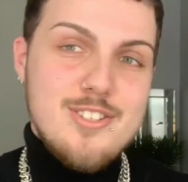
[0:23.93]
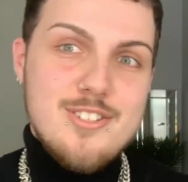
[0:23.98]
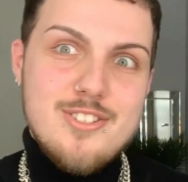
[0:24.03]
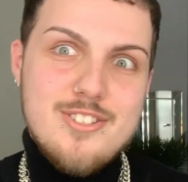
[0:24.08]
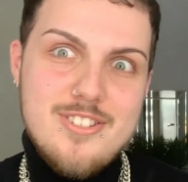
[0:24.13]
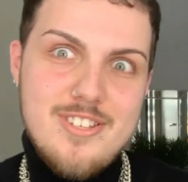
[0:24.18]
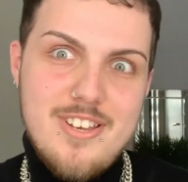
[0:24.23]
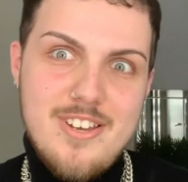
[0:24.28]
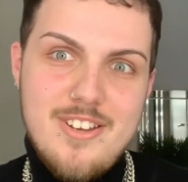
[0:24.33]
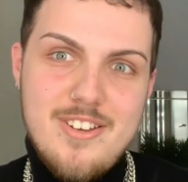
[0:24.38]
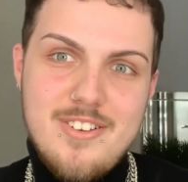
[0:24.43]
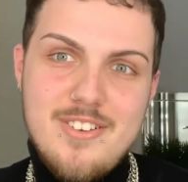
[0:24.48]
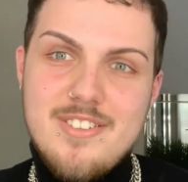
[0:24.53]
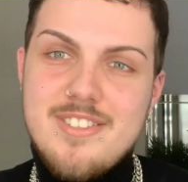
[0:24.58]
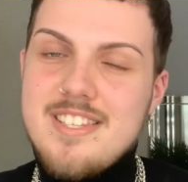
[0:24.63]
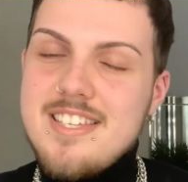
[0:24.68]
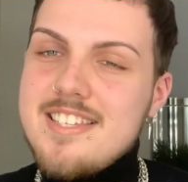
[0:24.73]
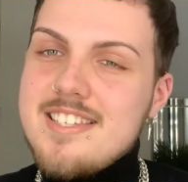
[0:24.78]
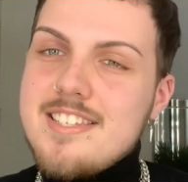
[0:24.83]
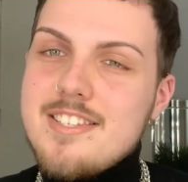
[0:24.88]
So
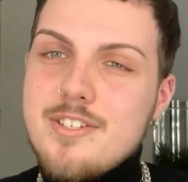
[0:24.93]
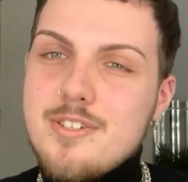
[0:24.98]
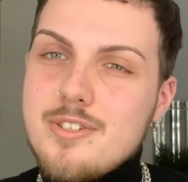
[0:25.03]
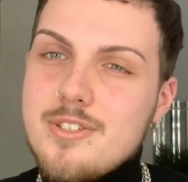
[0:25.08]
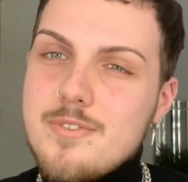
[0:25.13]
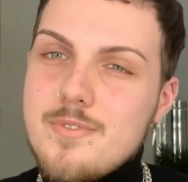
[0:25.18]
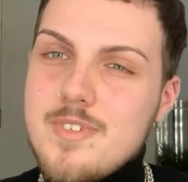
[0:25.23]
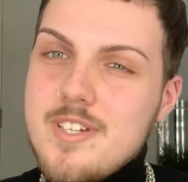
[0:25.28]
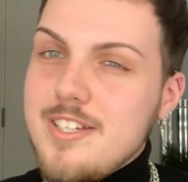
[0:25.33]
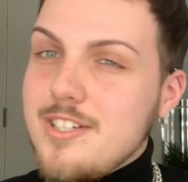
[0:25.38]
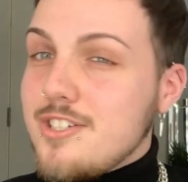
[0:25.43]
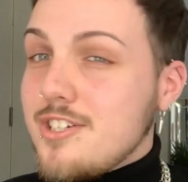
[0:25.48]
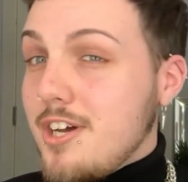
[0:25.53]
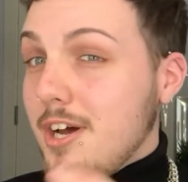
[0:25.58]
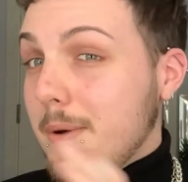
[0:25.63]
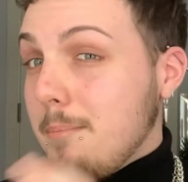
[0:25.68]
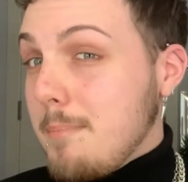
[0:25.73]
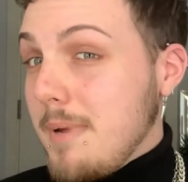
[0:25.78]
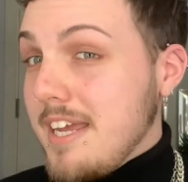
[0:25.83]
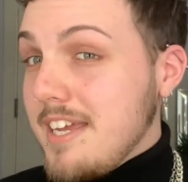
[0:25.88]
this is going to feature
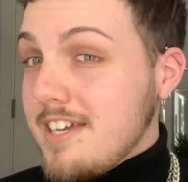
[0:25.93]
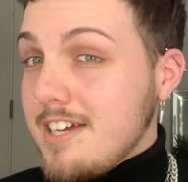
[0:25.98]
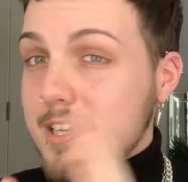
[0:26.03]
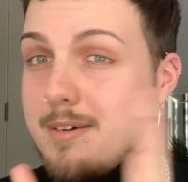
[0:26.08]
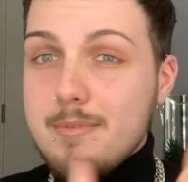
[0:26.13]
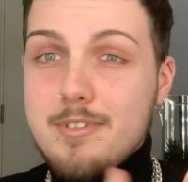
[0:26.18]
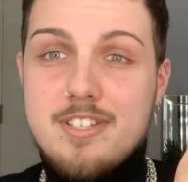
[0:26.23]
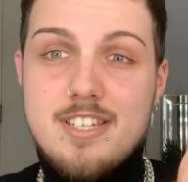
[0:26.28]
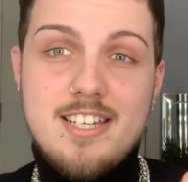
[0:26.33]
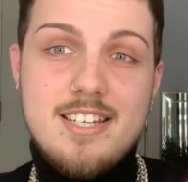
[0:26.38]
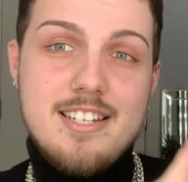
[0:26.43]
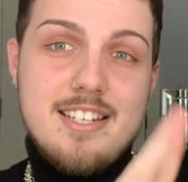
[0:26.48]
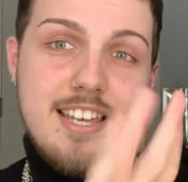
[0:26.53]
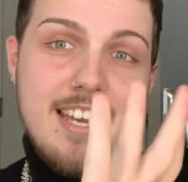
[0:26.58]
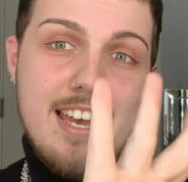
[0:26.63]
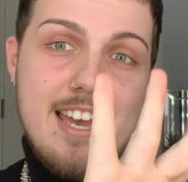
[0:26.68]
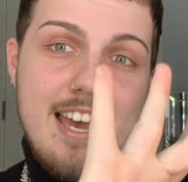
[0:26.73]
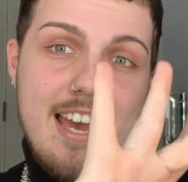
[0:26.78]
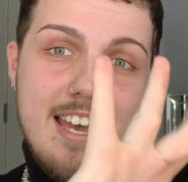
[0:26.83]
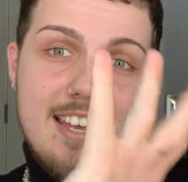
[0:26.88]
makeup,
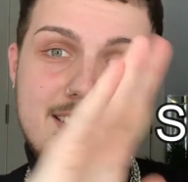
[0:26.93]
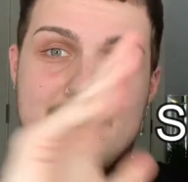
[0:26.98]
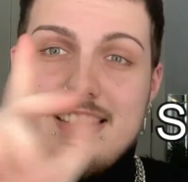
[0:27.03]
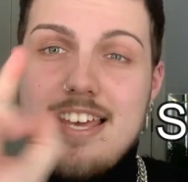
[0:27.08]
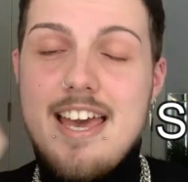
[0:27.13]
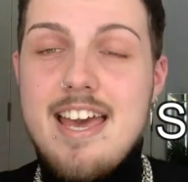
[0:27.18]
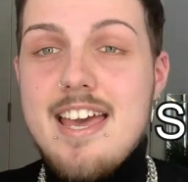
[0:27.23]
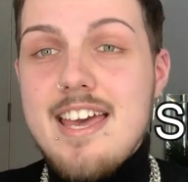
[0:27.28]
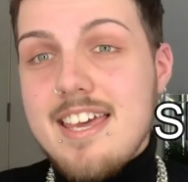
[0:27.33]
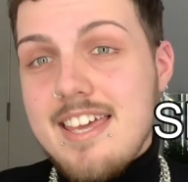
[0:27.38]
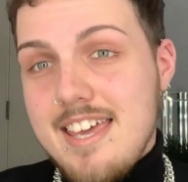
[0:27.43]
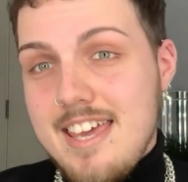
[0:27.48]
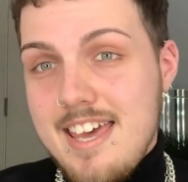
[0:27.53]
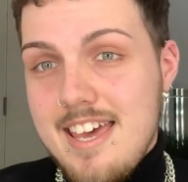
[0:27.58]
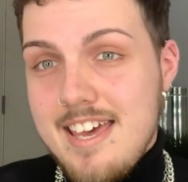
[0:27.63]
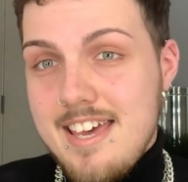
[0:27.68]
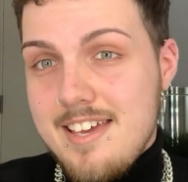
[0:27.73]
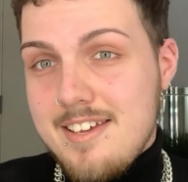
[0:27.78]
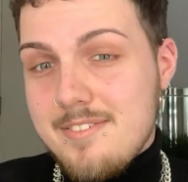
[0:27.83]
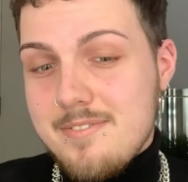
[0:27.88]
skincare and hair care.